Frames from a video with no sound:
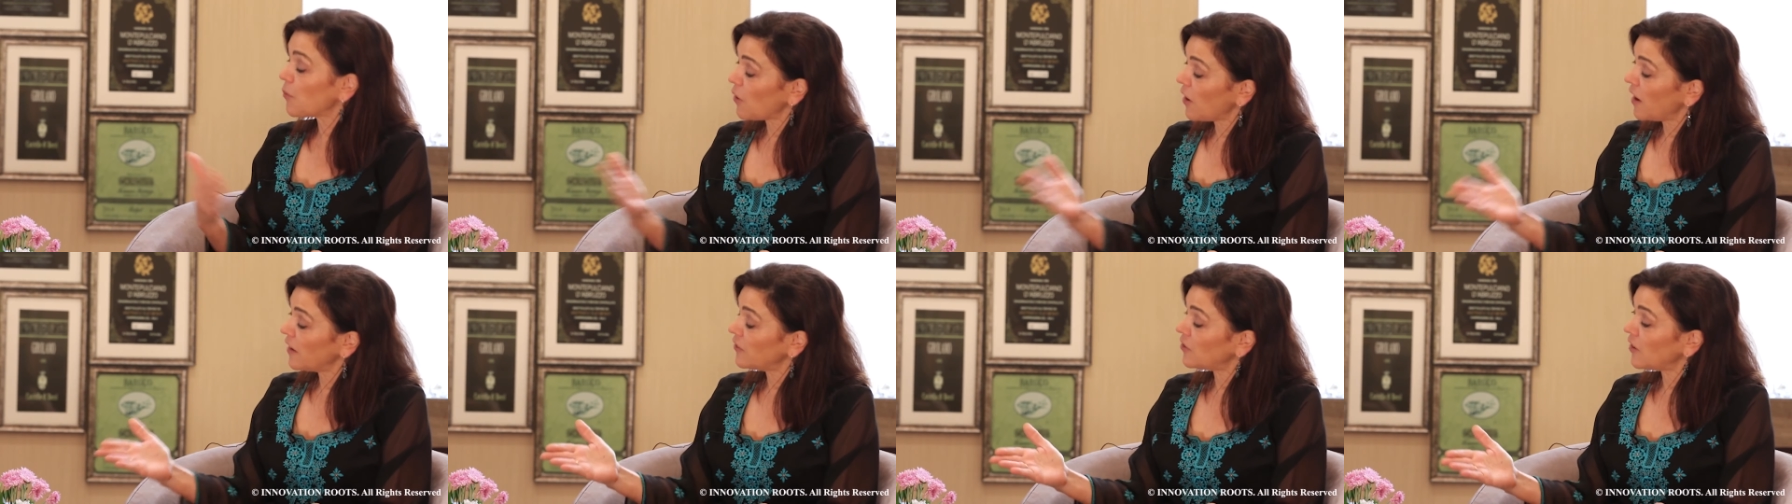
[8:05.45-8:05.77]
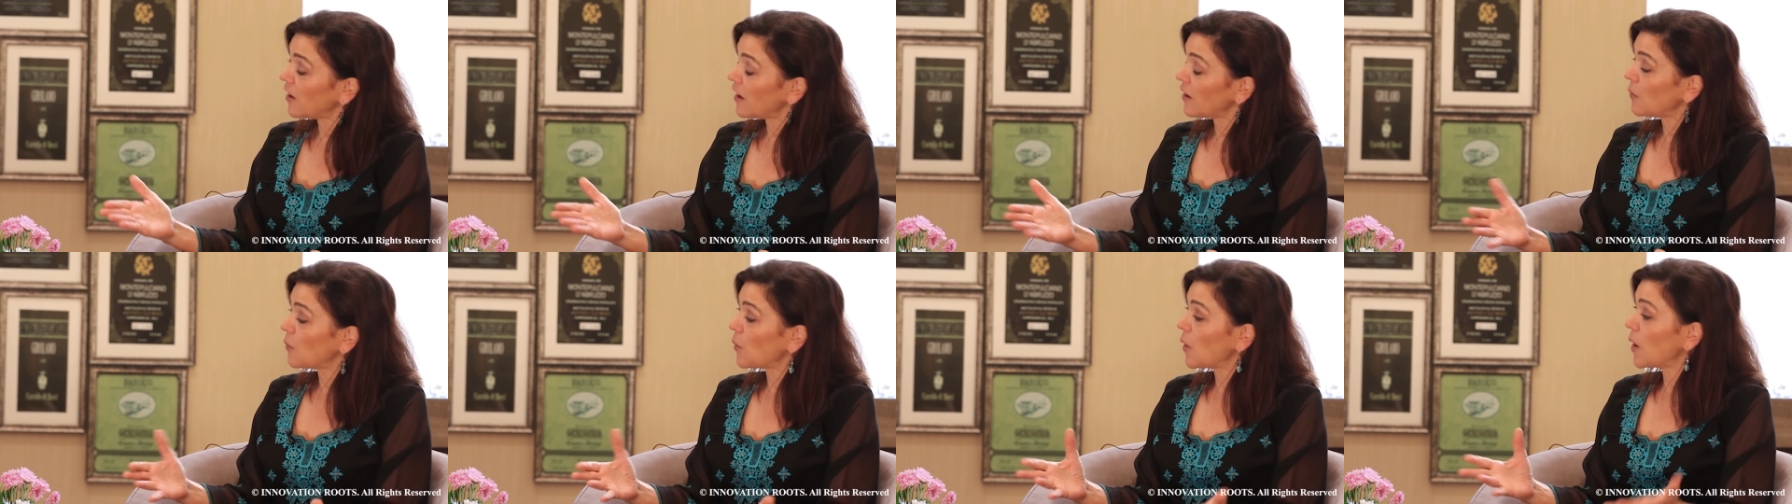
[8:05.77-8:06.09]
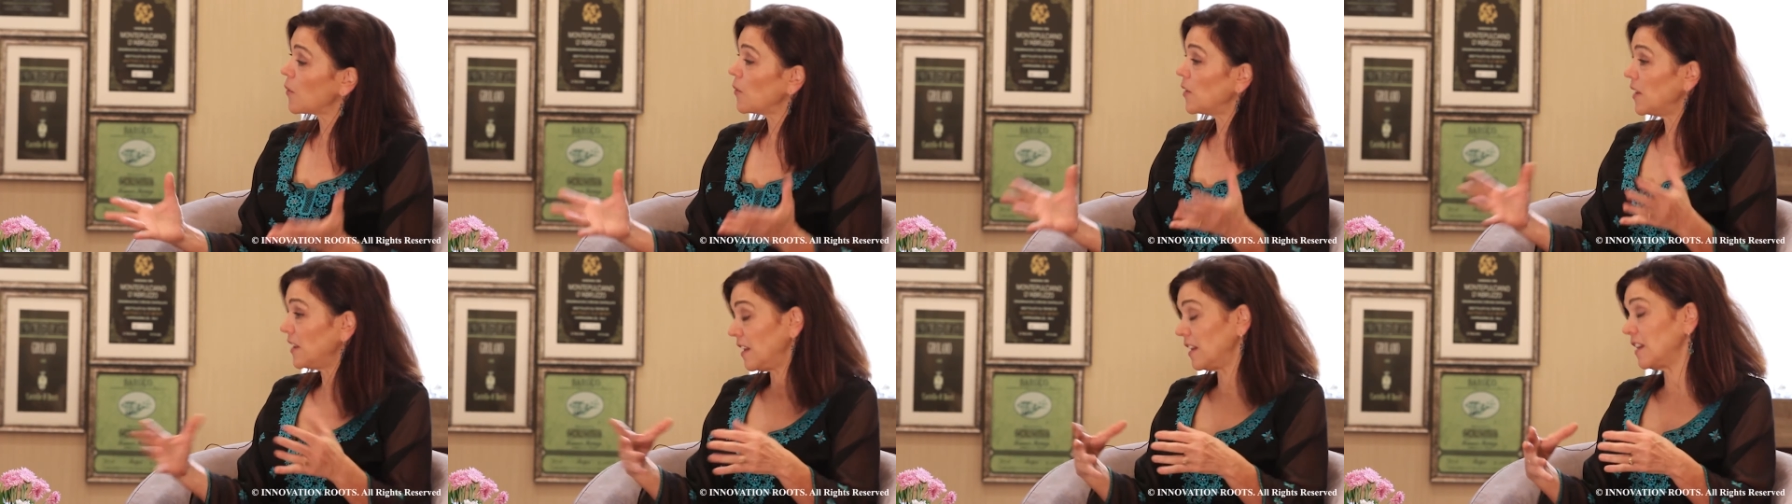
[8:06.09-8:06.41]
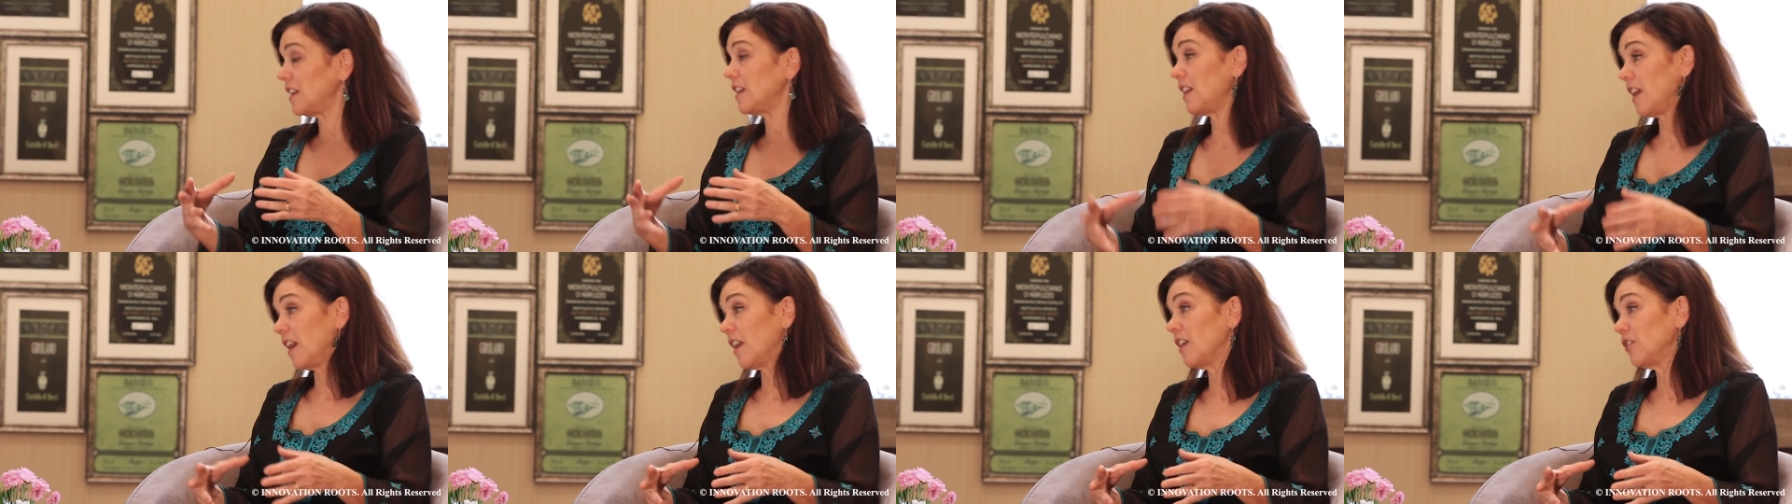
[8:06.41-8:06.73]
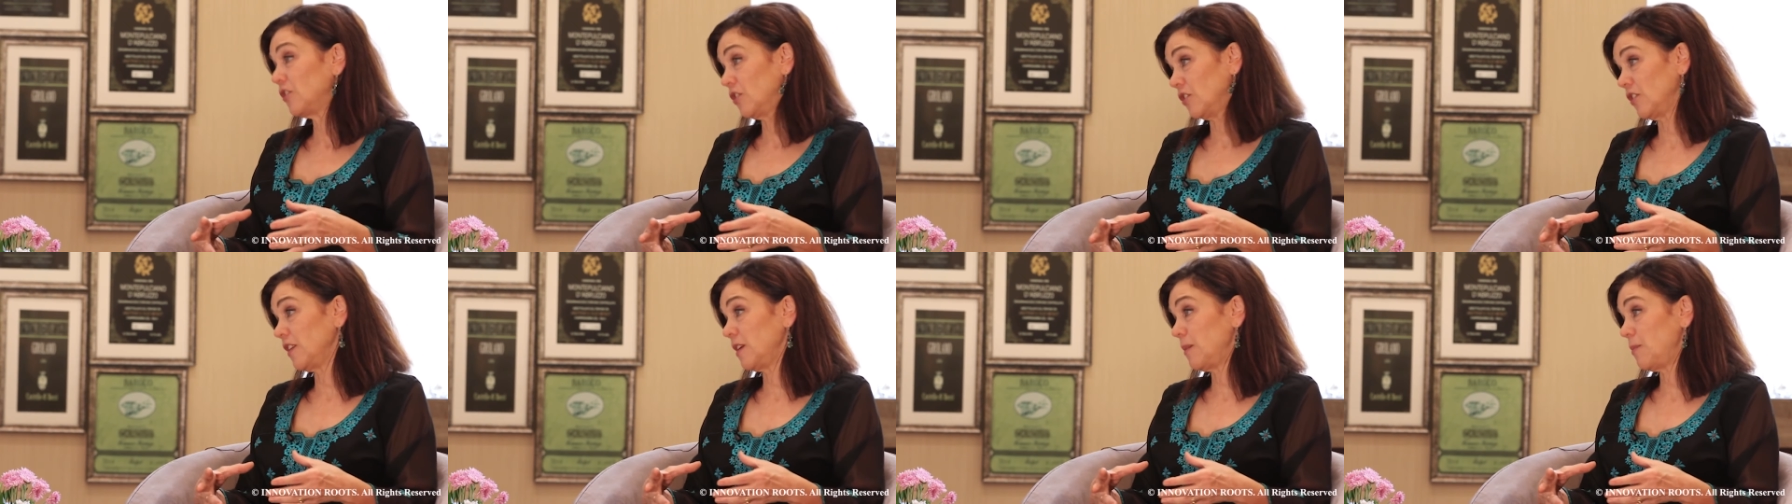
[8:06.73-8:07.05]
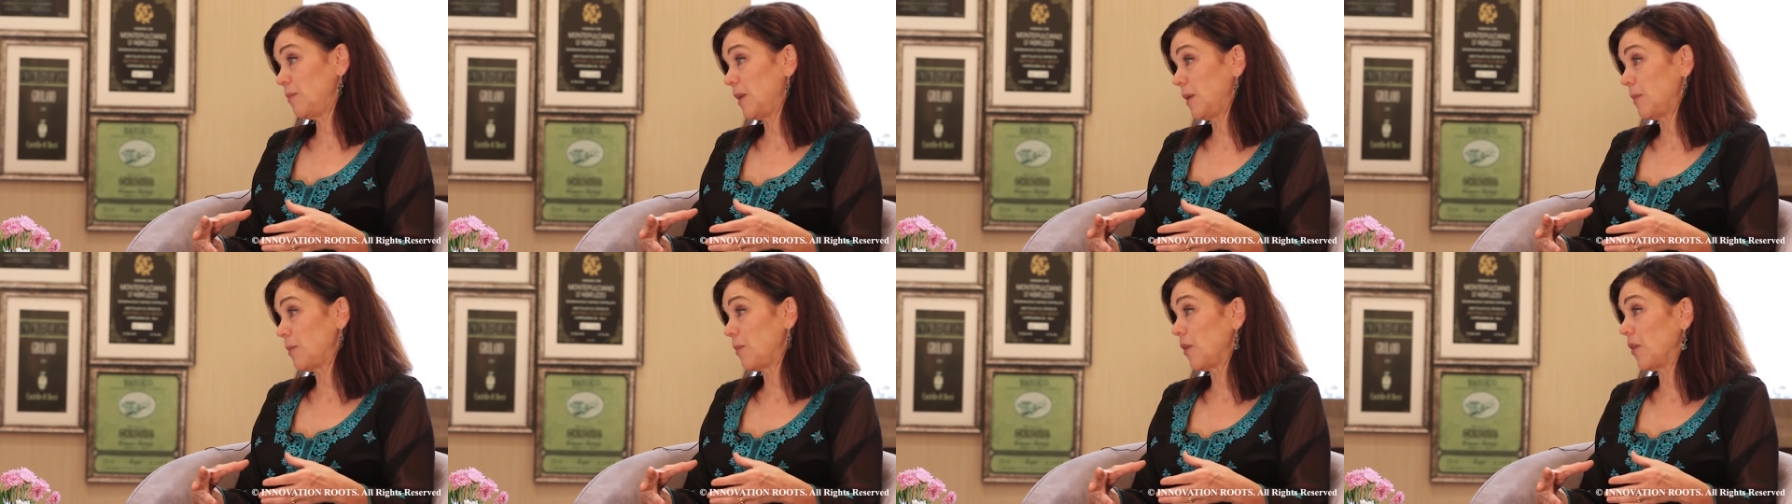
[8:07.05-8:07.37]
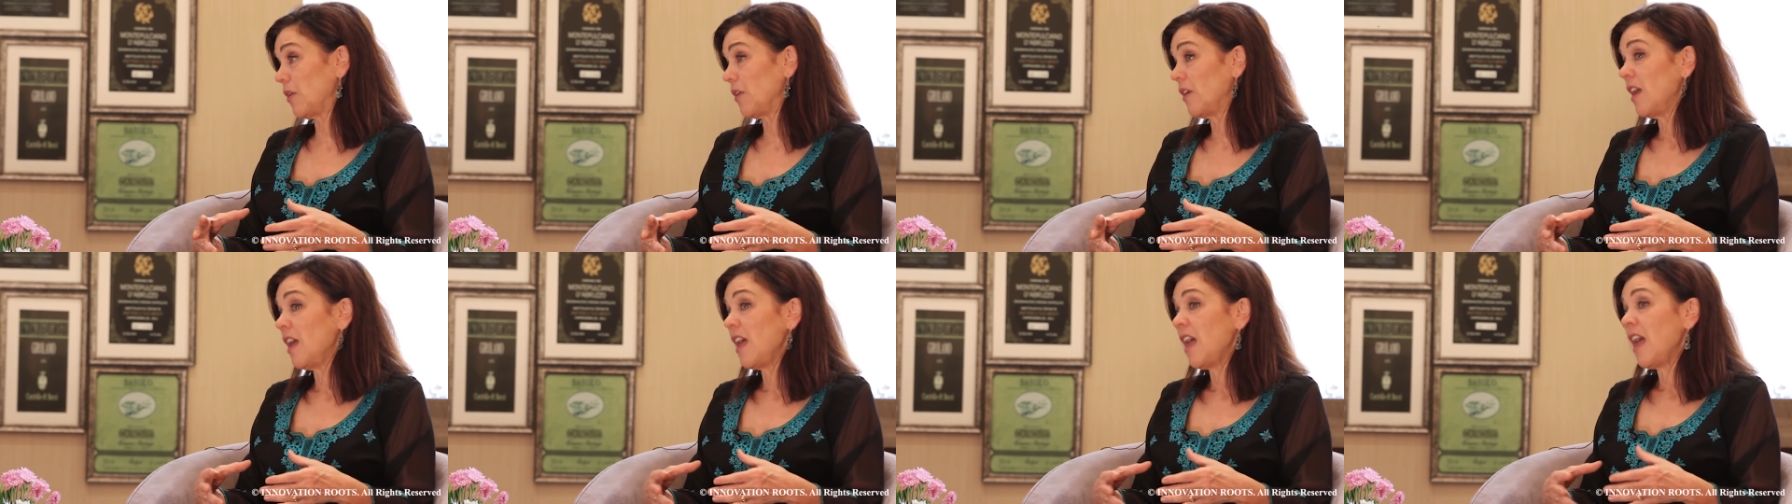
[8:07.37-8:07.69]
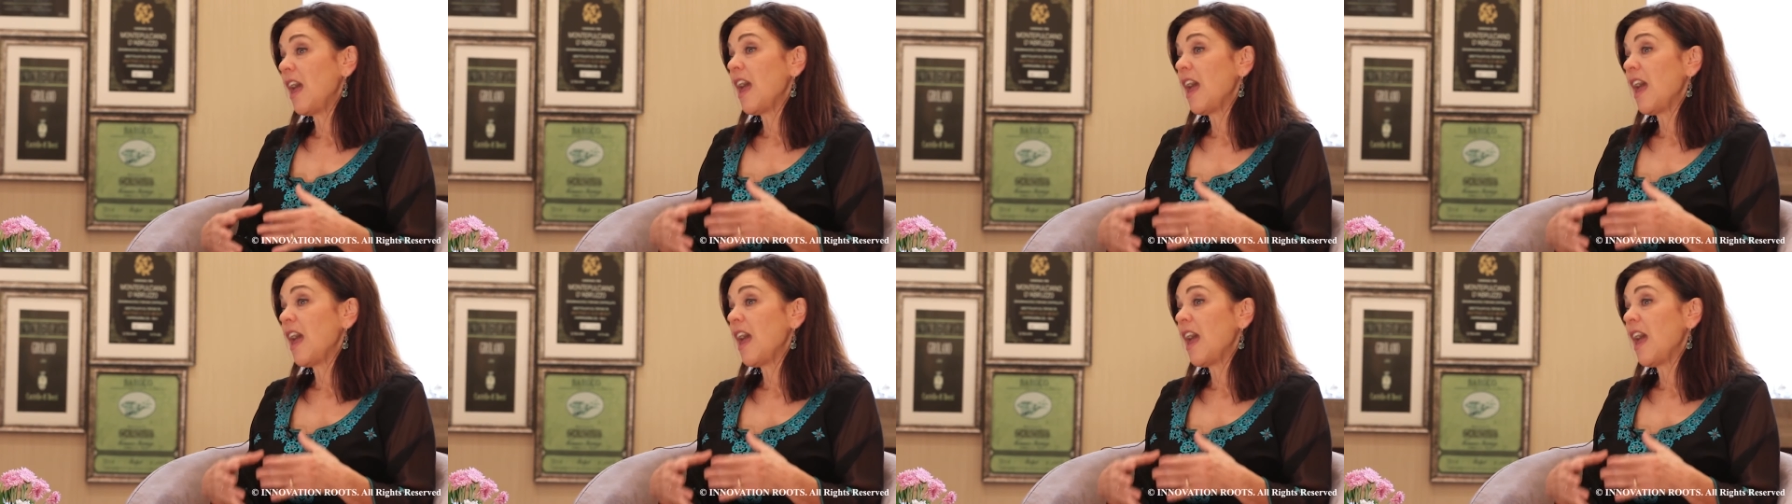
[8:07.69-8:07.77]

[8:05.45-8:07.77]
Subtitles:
project where we needed elderly people.